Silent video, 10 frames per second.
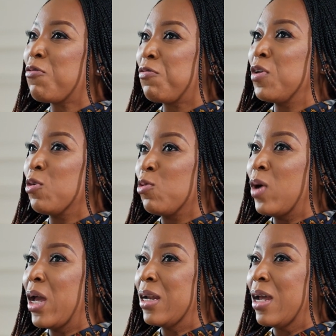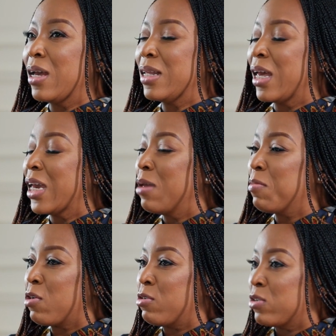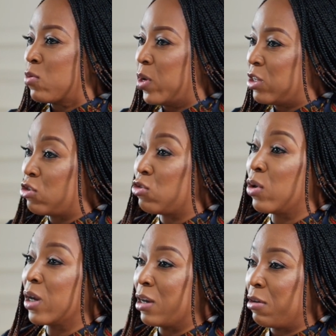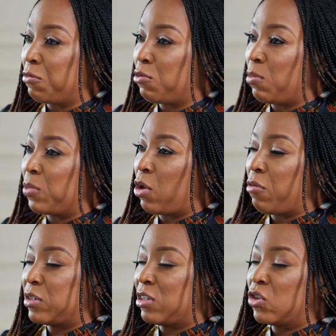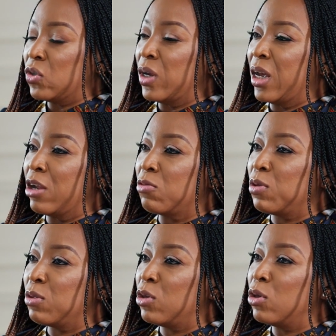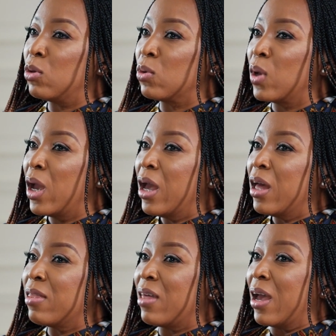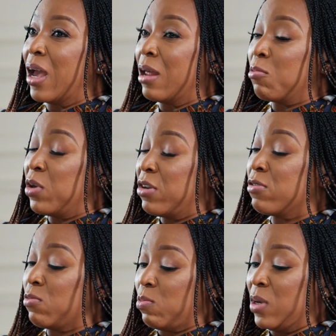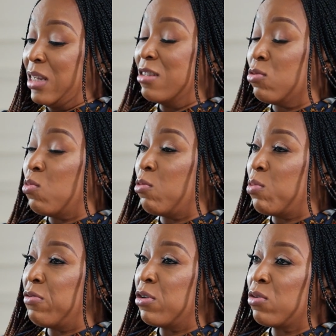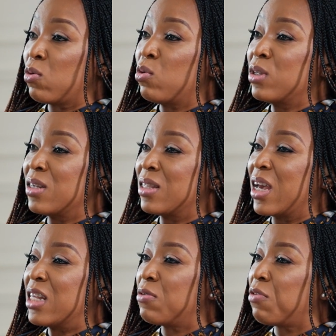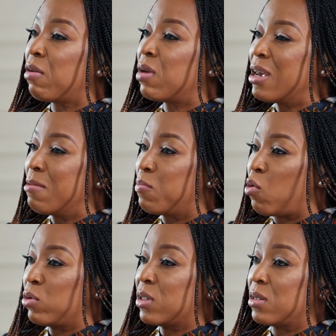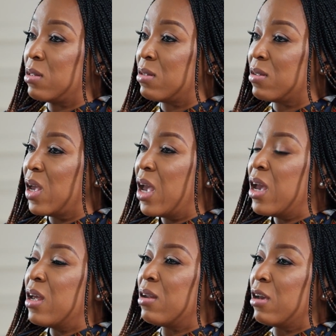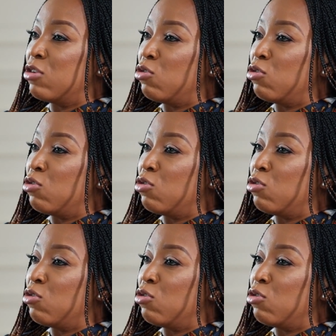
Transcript: feel, and that came across quite strongly from the conversation I had with you, that which leads to what we've just quoted, that it's very important that